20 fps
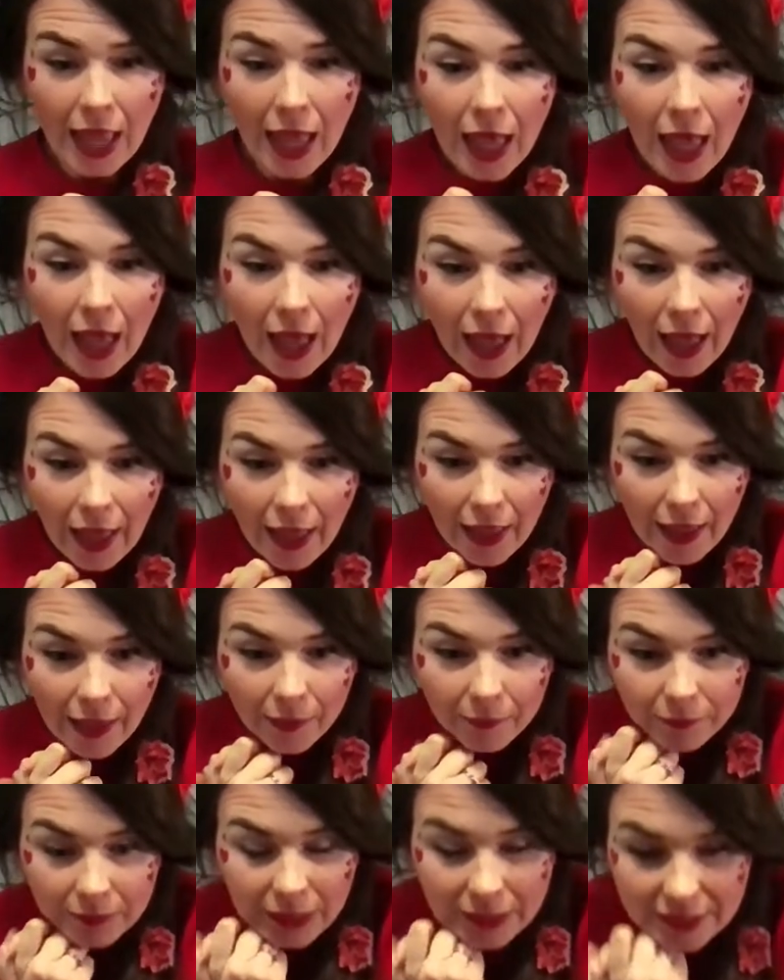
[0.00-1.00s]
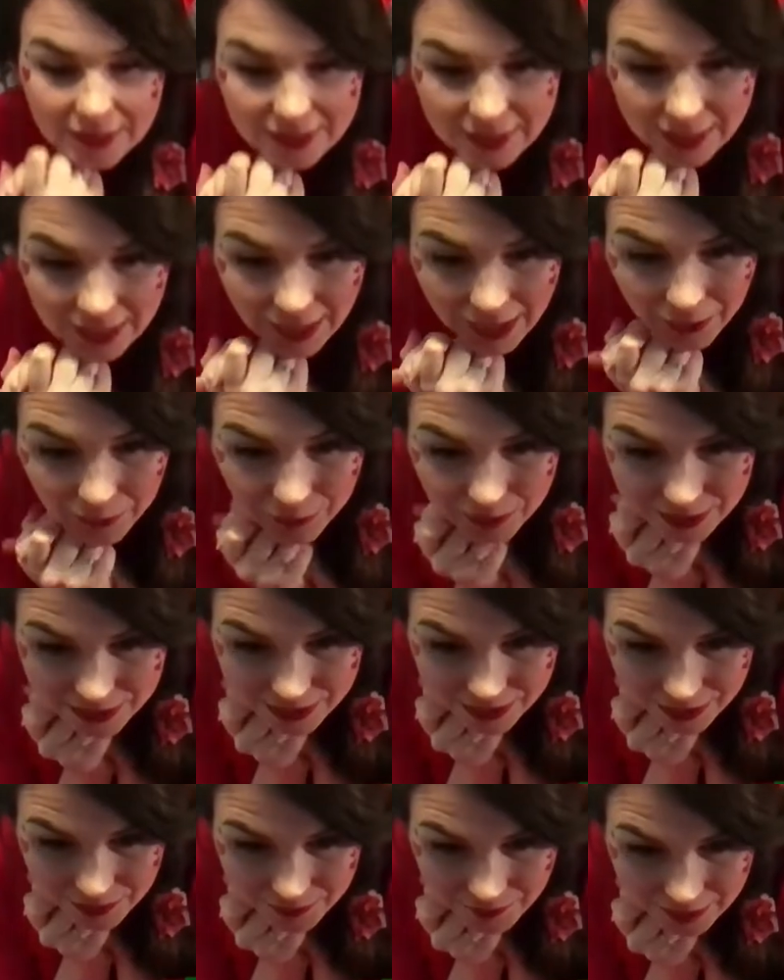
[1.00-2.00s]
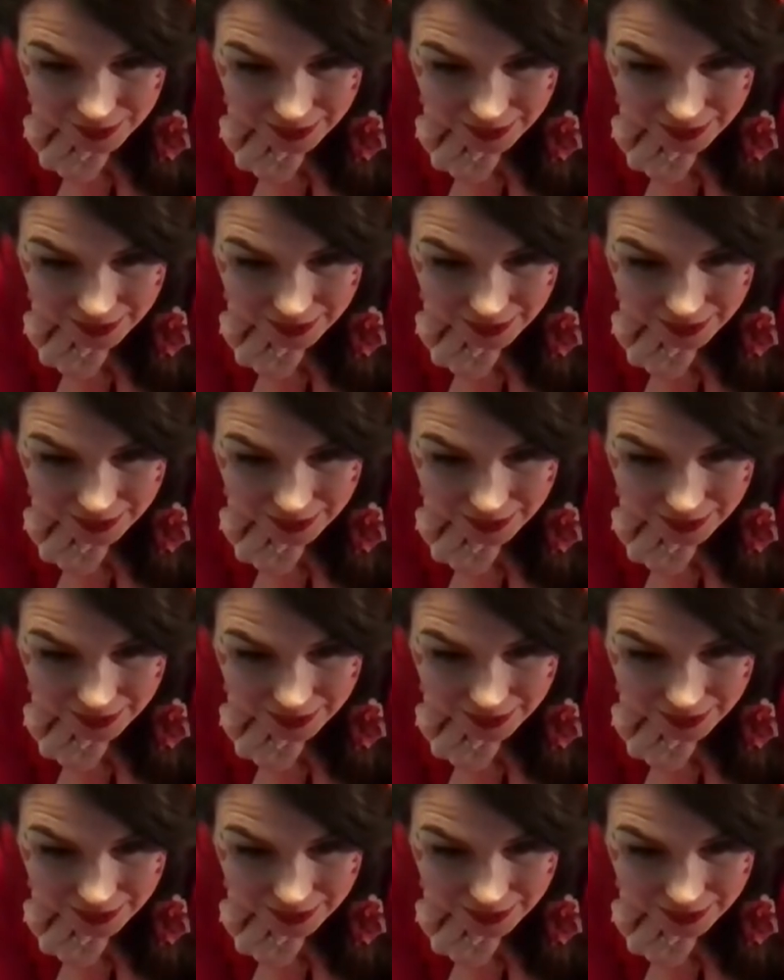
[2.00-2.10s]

Um, let's see how we're doing.